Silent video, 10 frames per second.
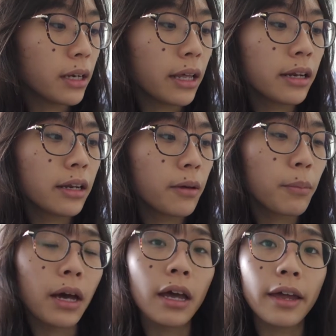been
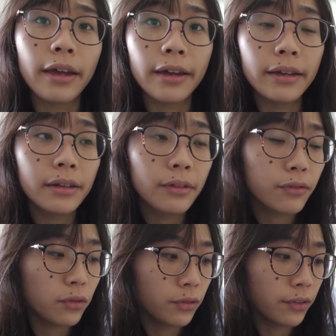editing my
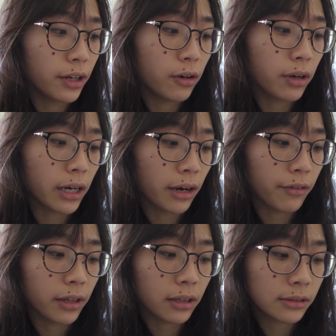food video and I
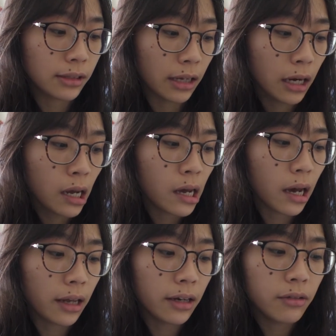realized that
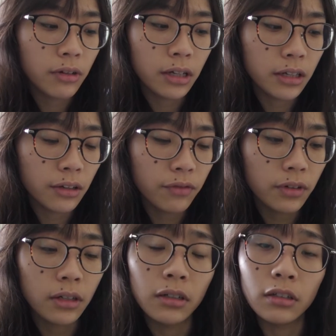I didn't really give
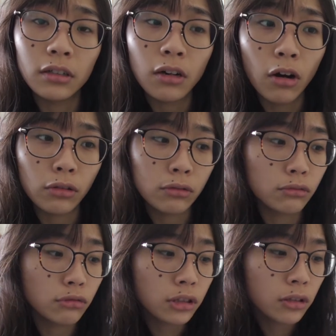a
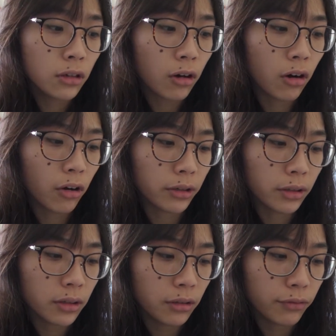conclusion on
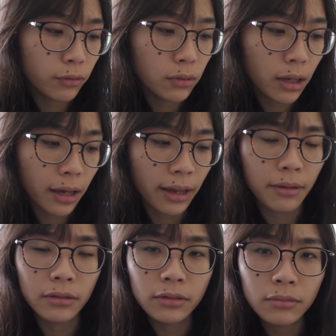the food
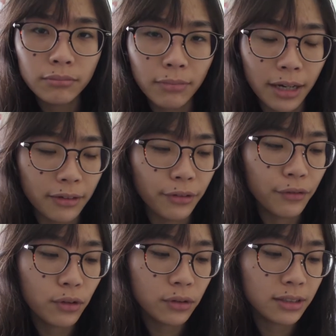and my
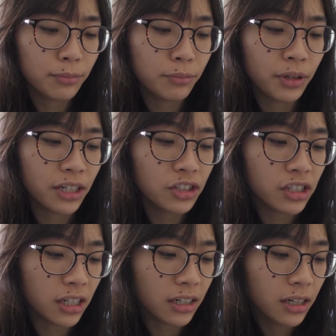review was pretty
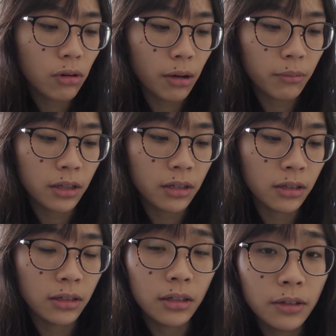shit so I'm
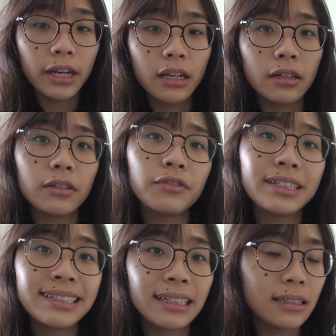gonna read the
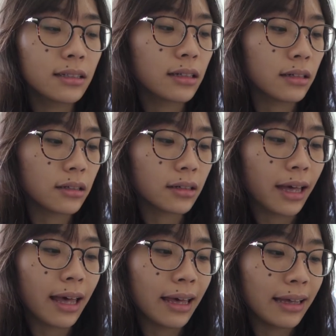receipts
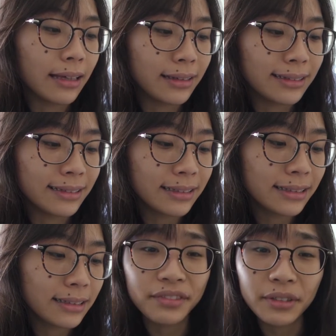here and
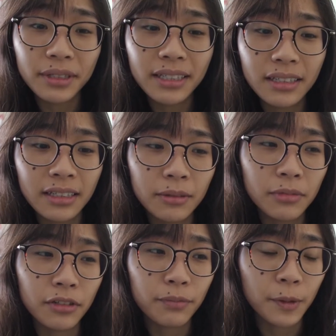review it in
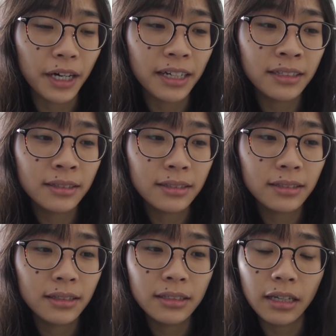terms of
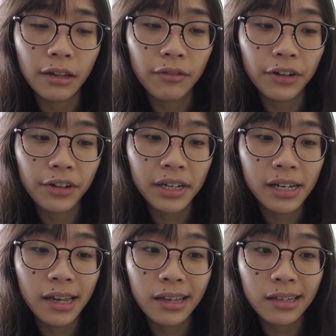price,
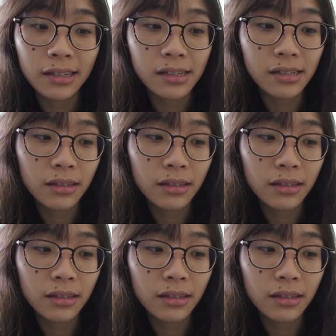delivery and